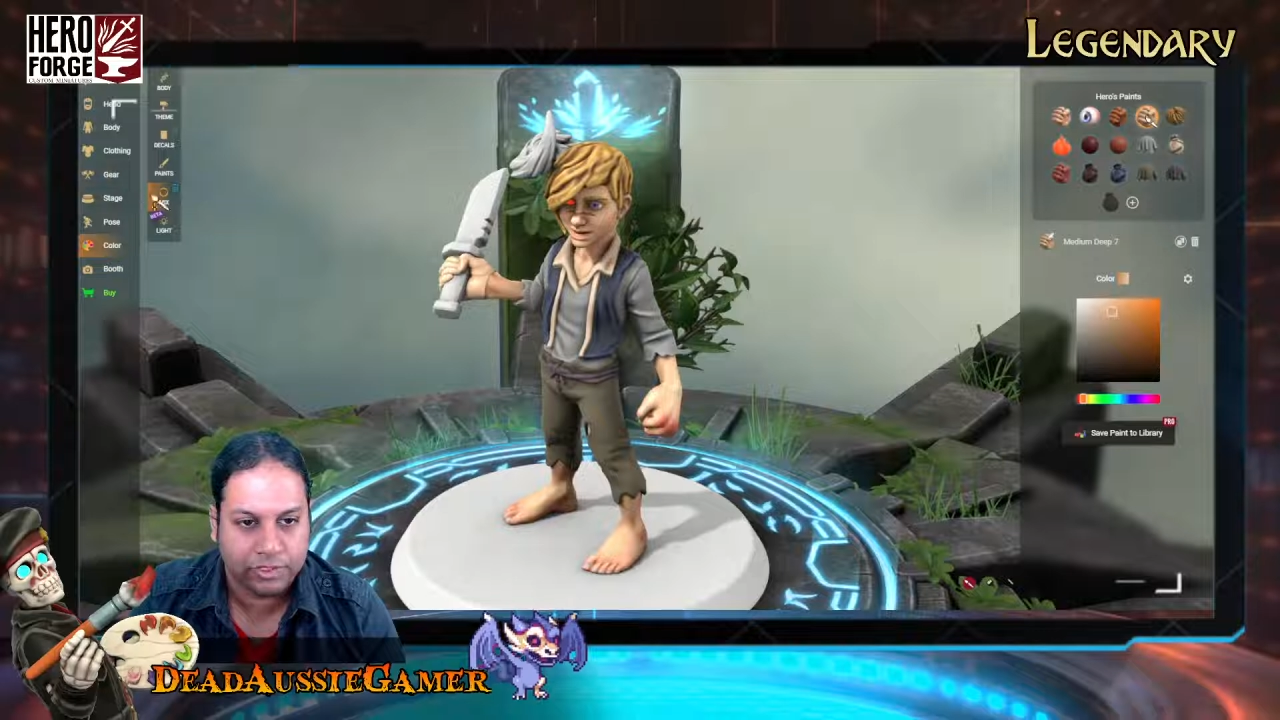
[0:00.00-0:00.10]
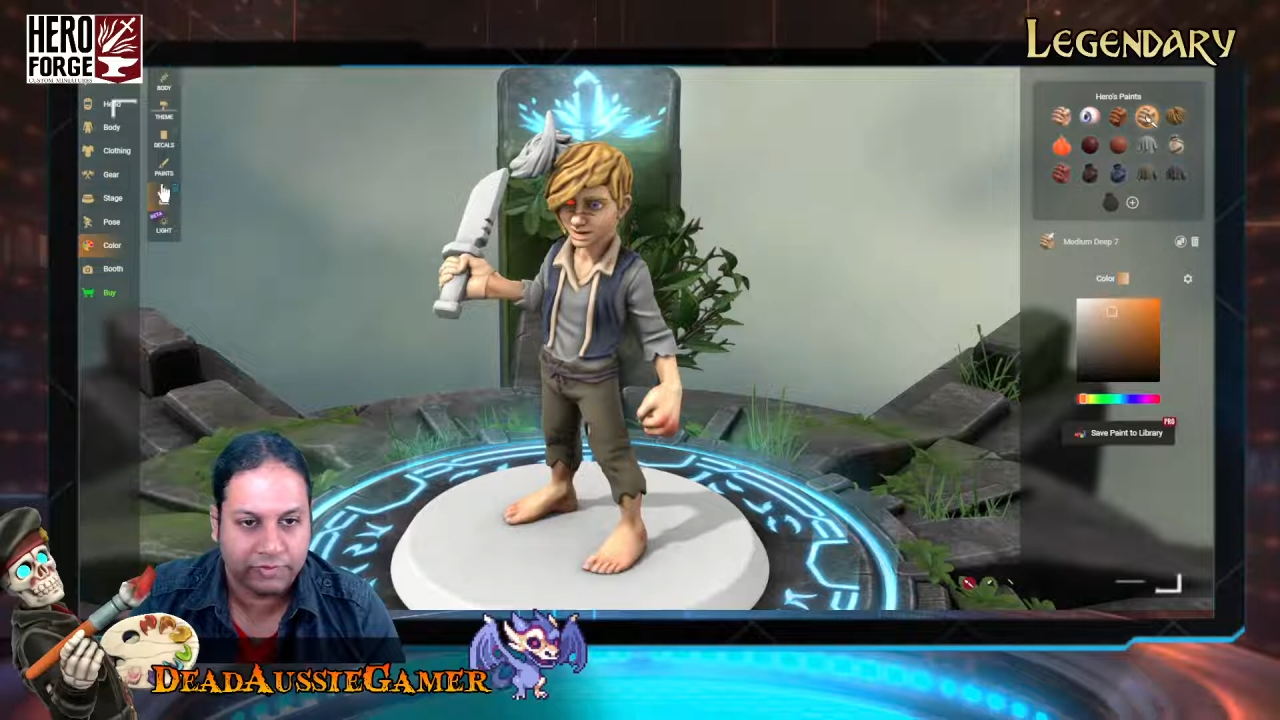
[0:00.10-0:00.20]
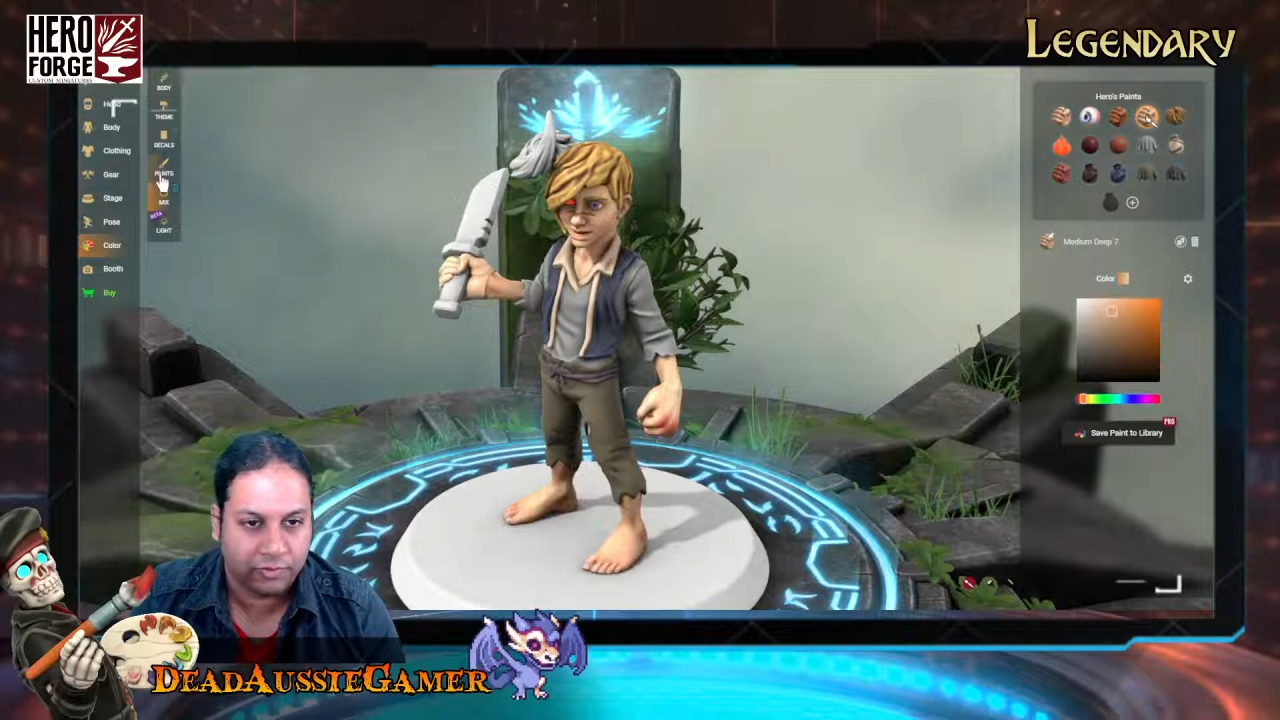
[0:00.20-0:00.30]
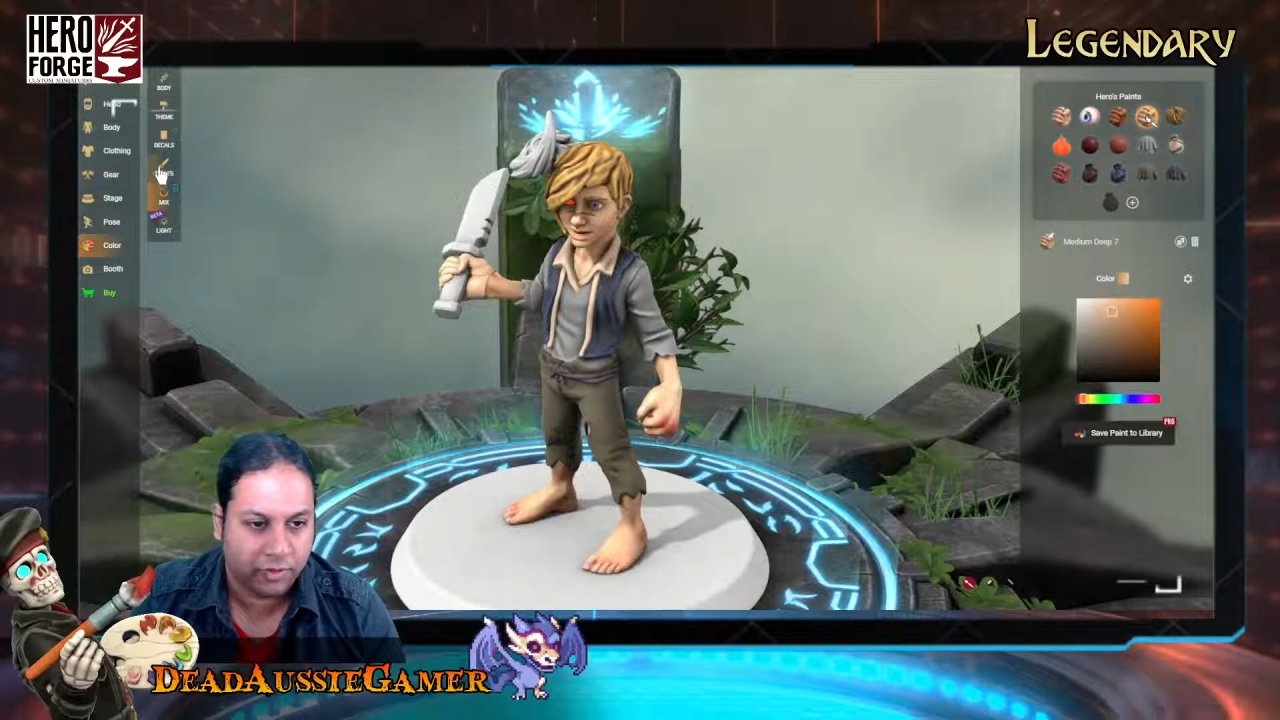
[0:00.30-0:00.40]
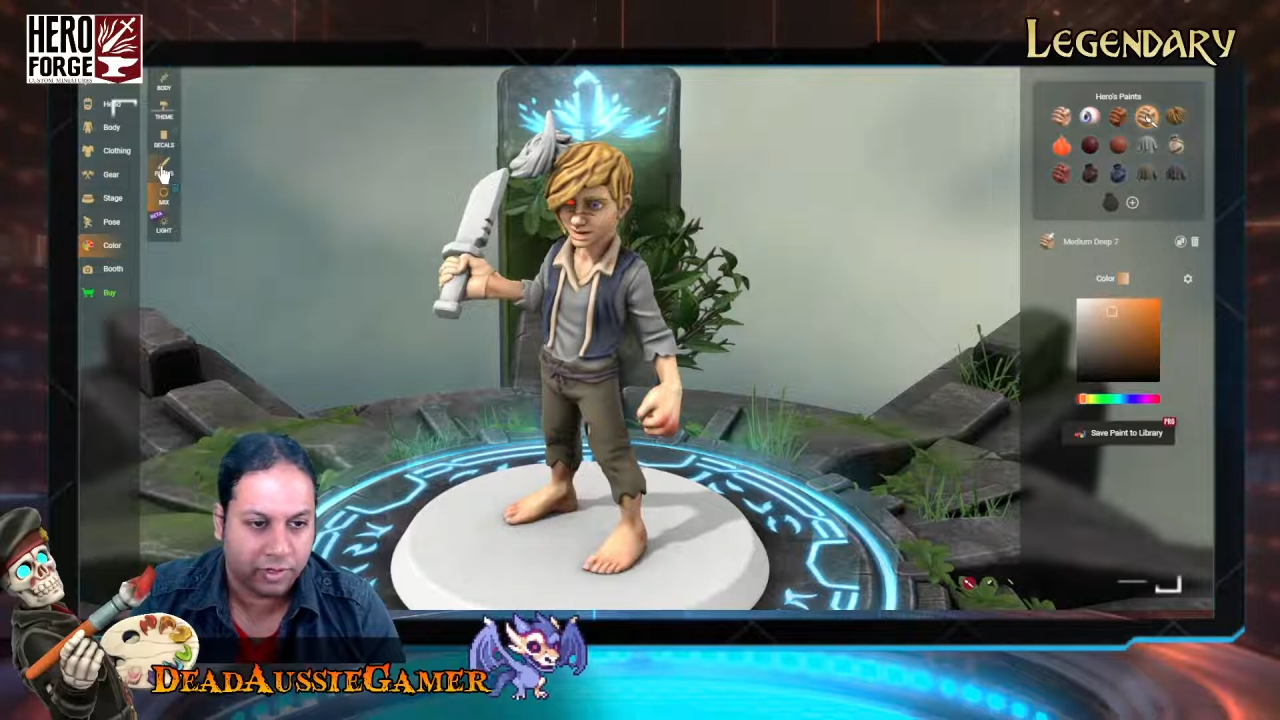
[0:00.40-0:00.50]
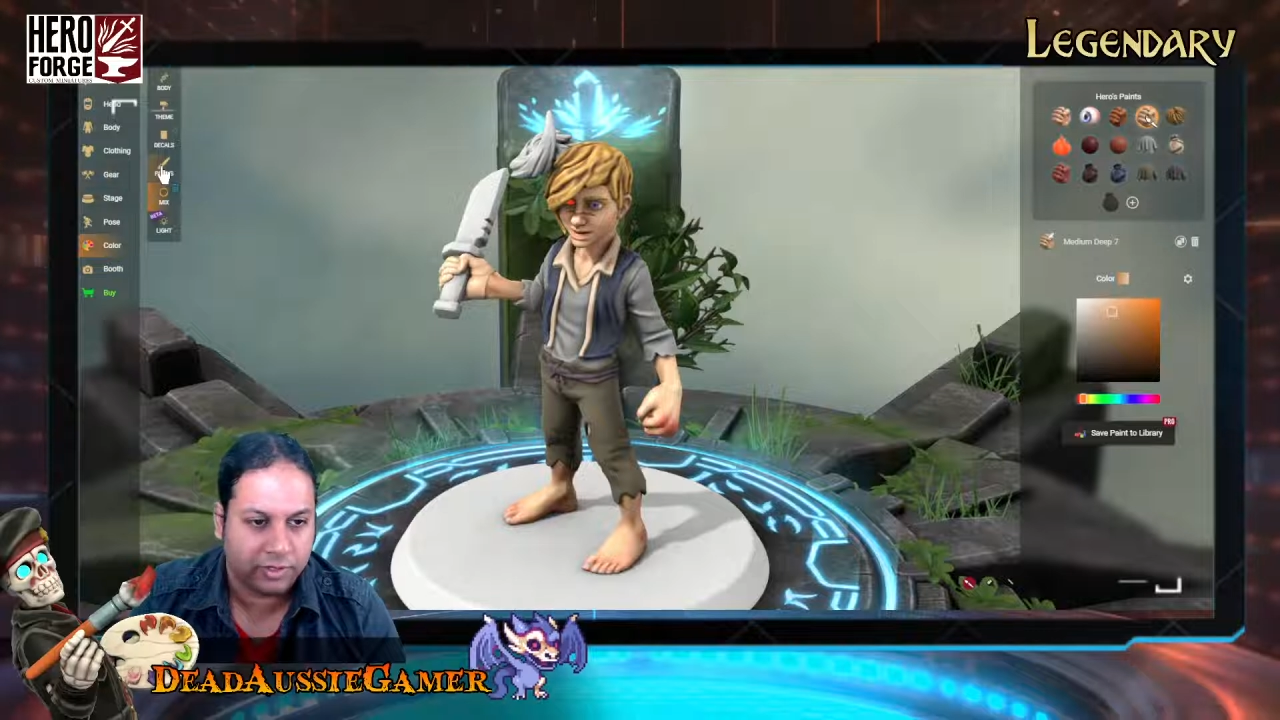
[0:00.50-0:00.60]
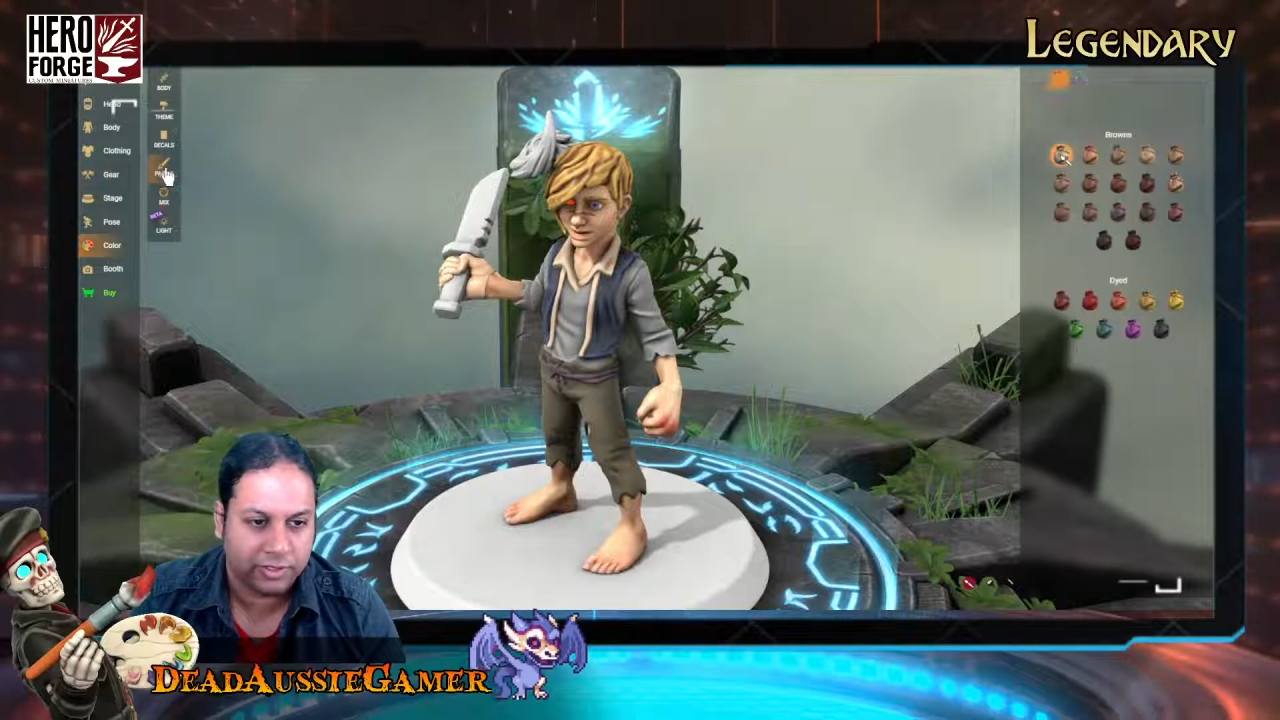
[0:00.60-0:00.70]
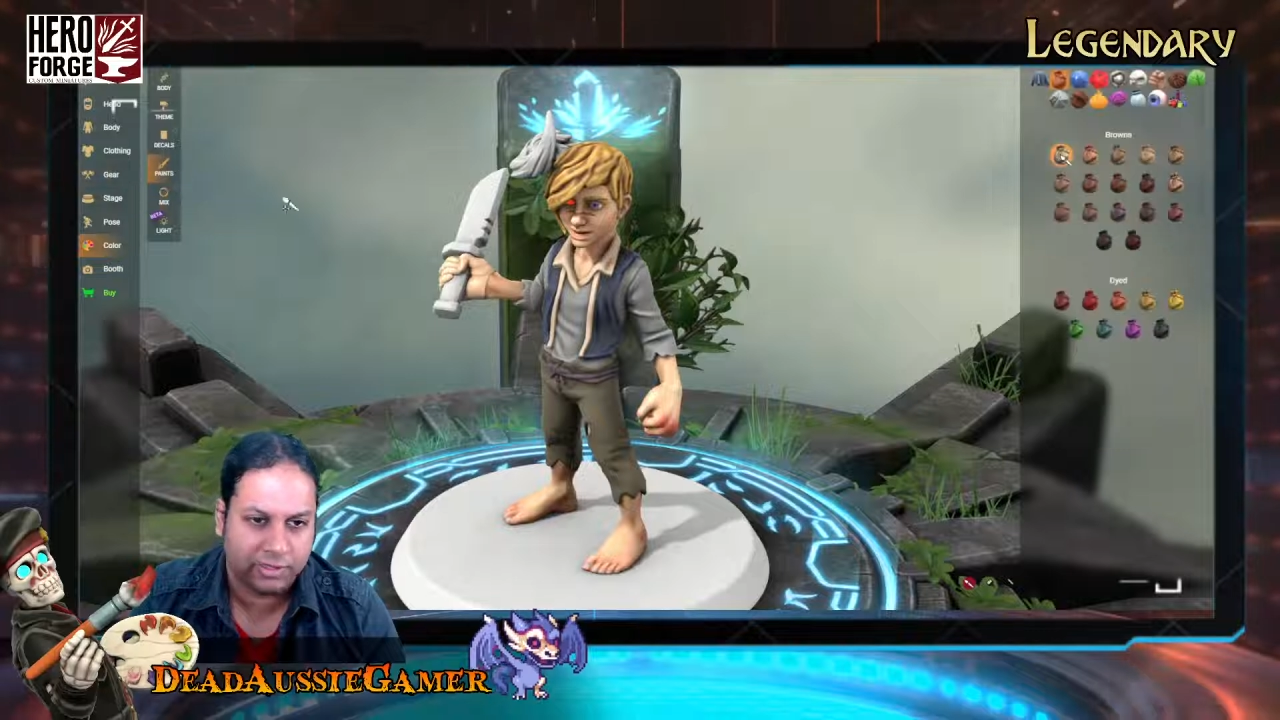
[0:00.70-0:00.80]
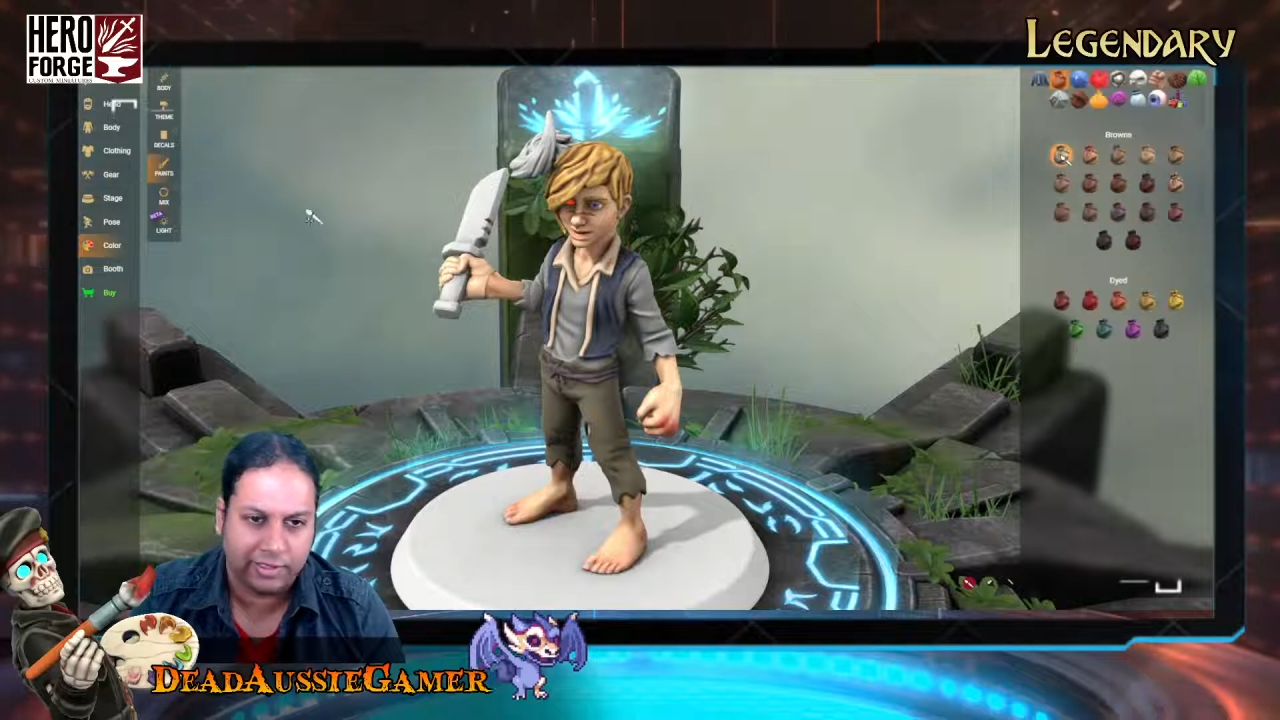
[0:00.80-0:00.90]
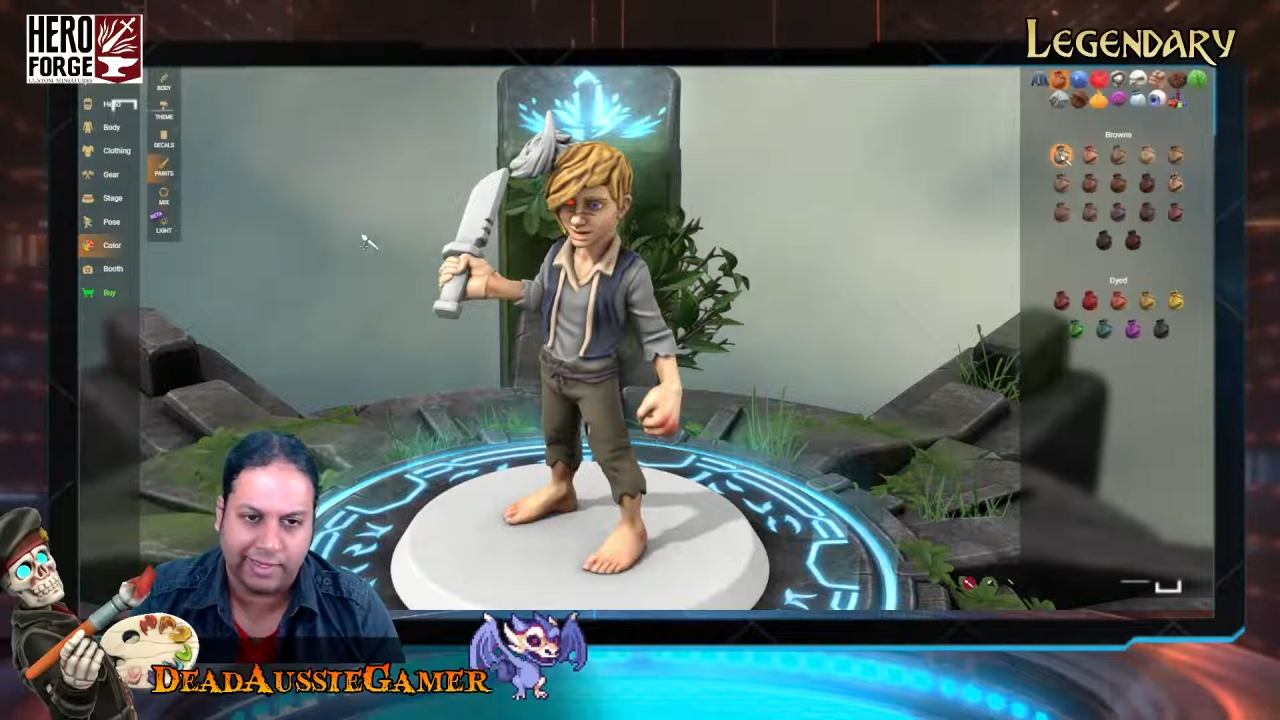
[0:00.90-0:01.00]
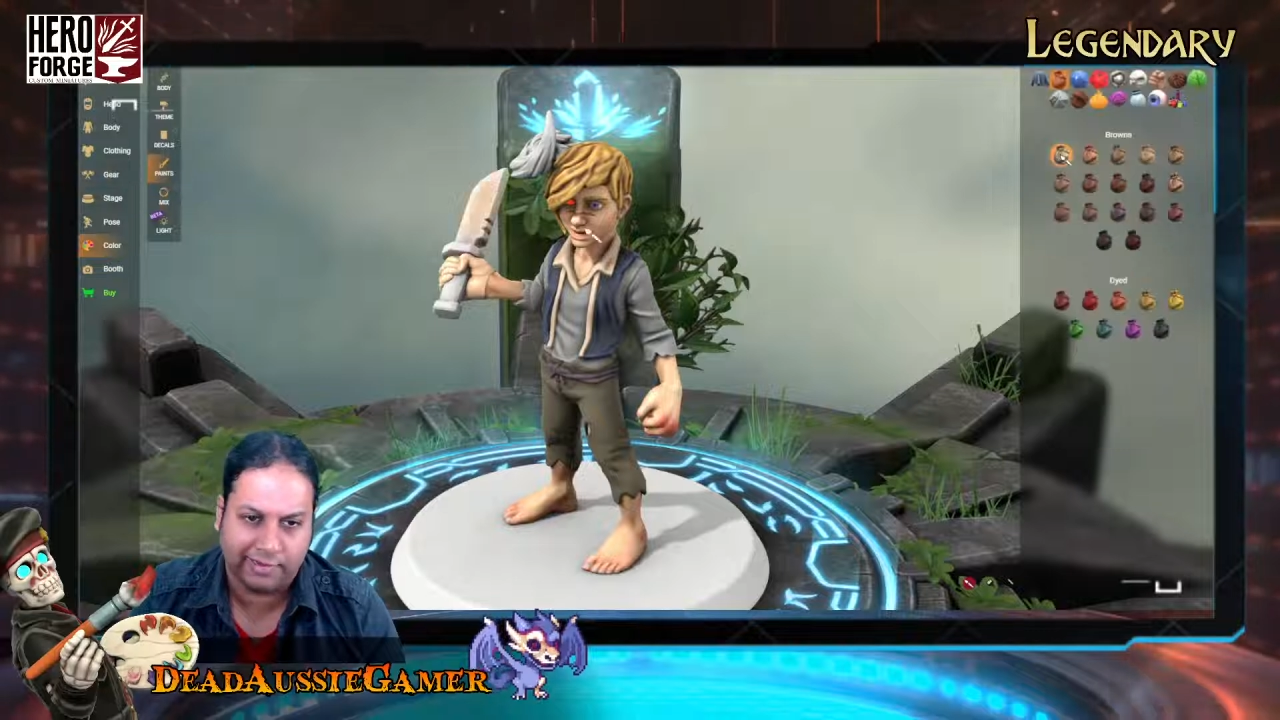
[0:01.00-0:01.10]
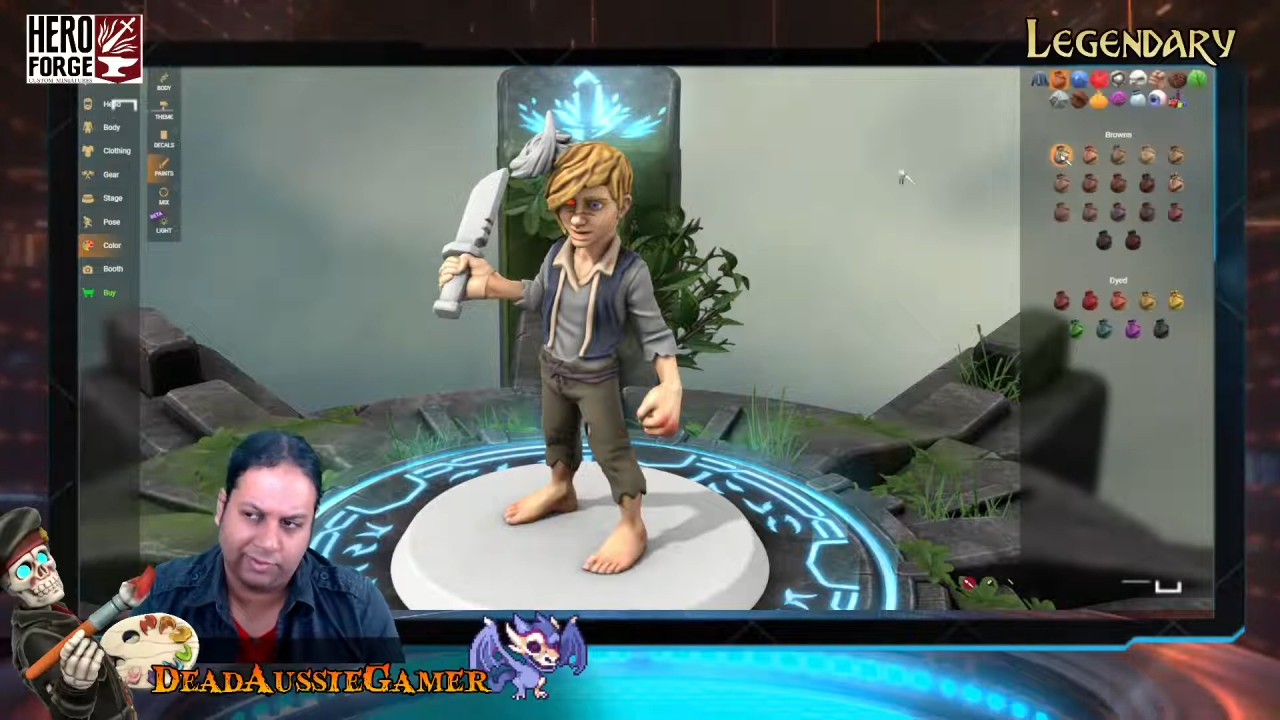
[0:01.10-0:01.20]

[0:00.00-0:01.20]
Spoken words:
if you're not going to like